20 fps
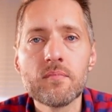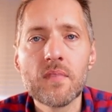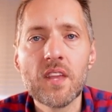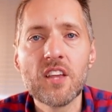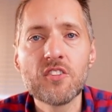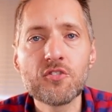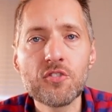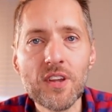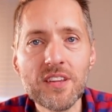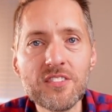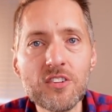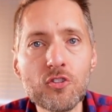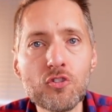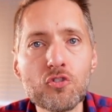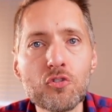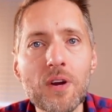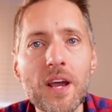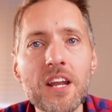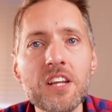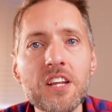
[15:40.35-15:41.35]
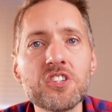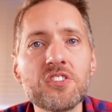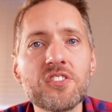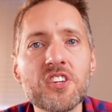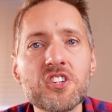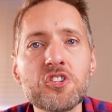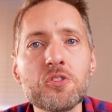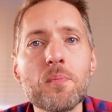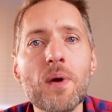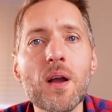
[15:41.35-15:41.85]
And so that's a strategy
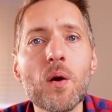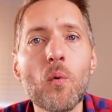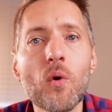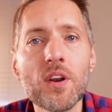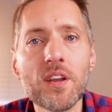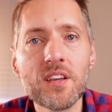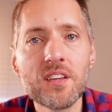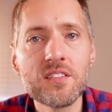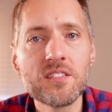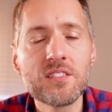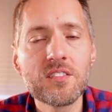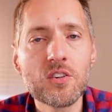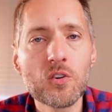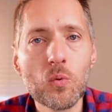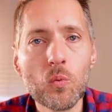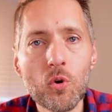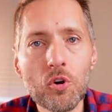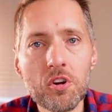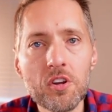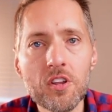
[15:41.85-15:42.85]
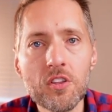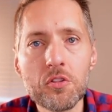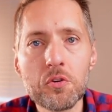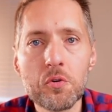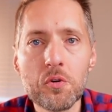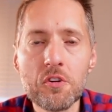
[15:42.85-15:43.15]
that you might want to consider working through.